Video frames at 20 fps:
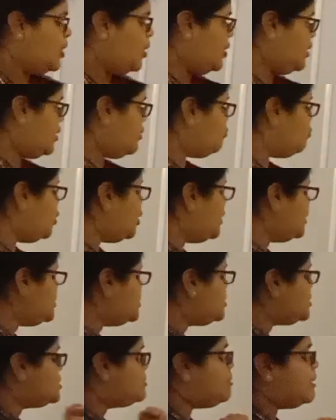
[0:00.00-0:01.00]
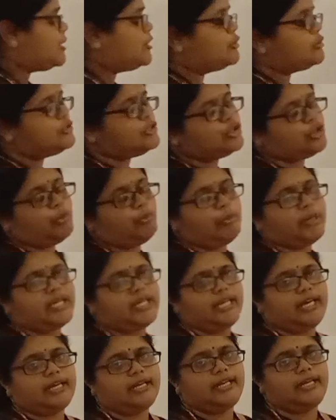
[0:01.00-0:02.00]
Okay, what is the spectroscopic
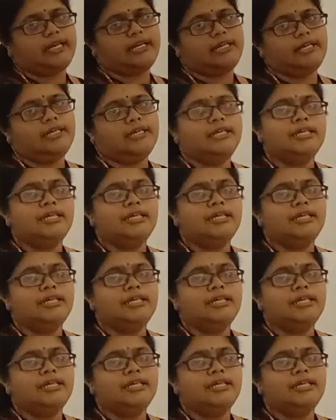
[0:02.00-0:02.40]
technique?